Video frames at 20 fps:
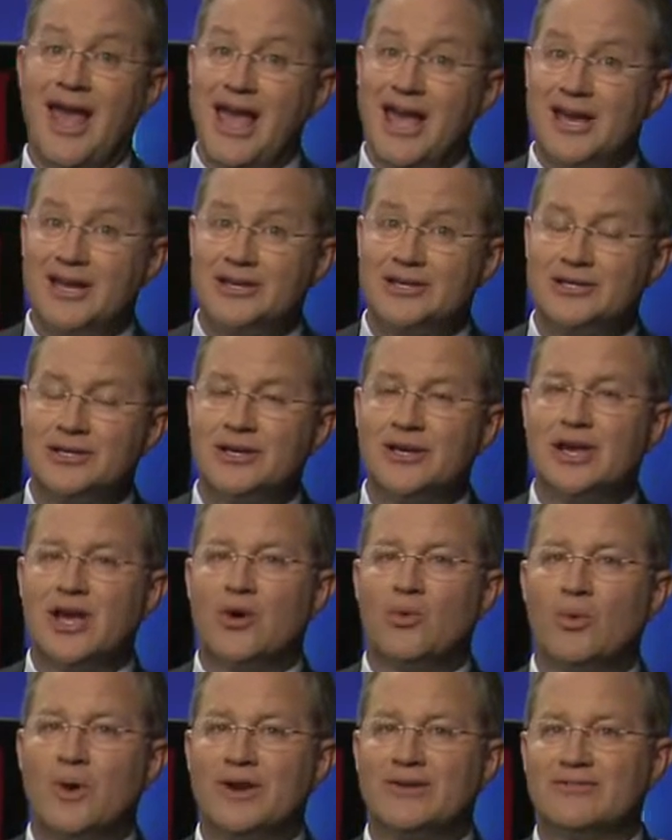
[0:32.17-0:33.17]
and
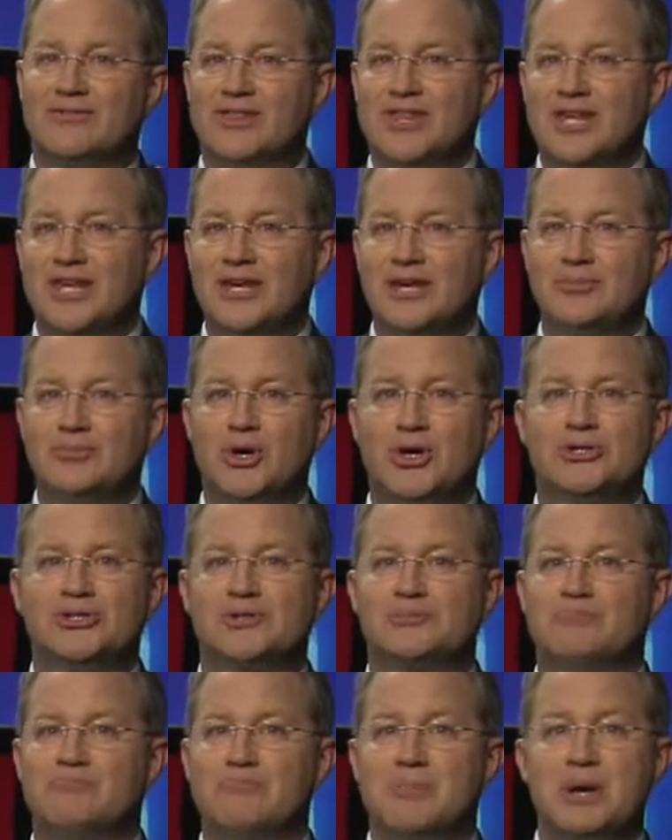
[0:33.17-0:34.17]
one of the
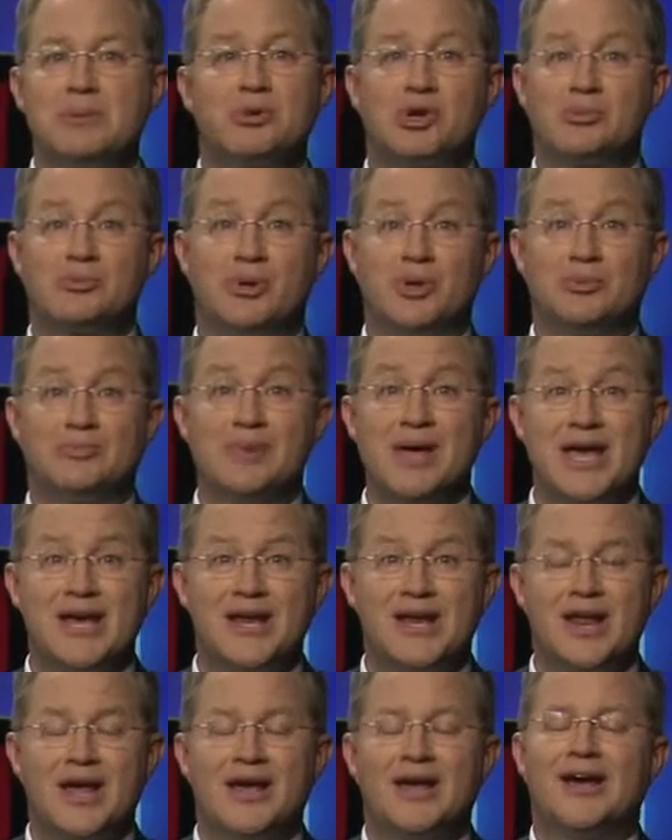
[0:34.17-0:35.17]
most memorable
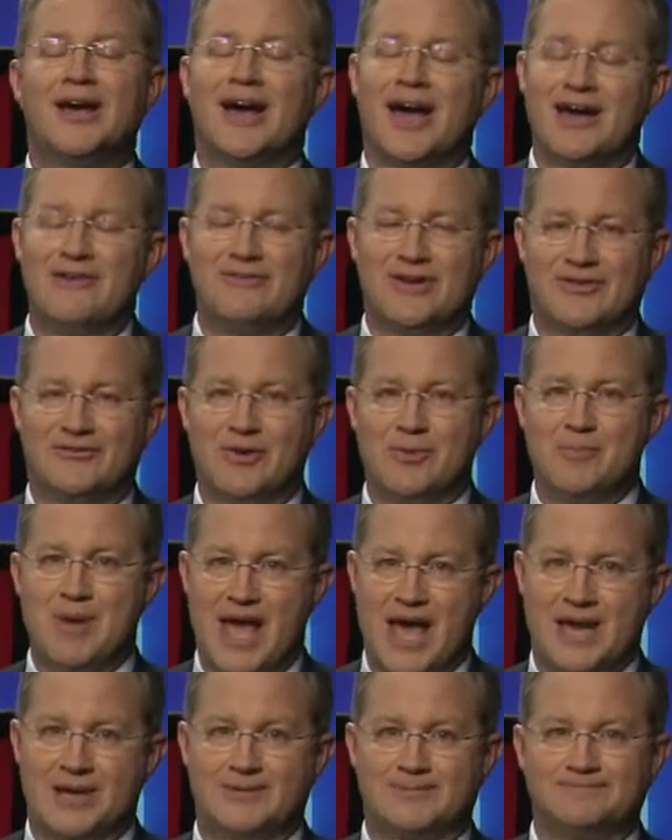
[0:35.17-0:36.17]
men I've ever
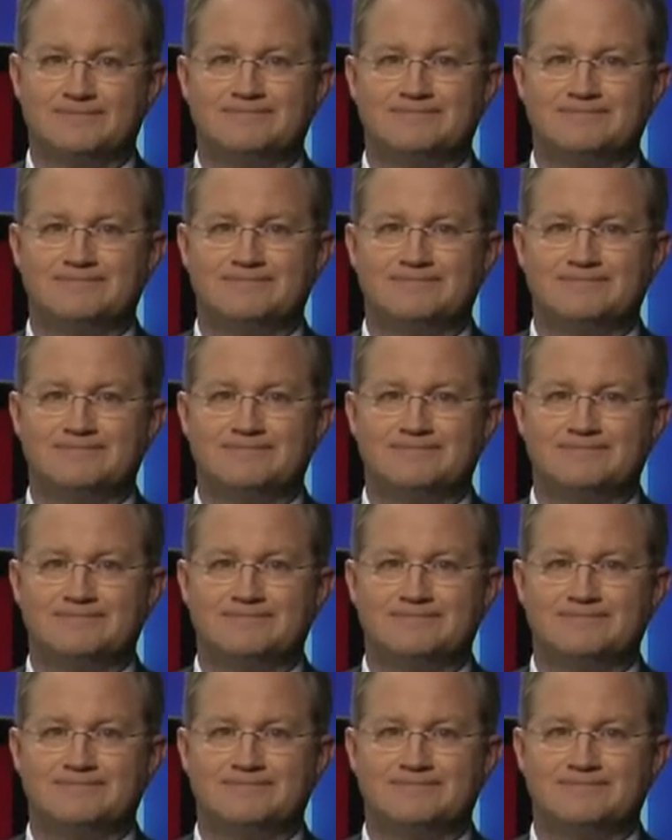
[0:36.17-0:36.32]
met.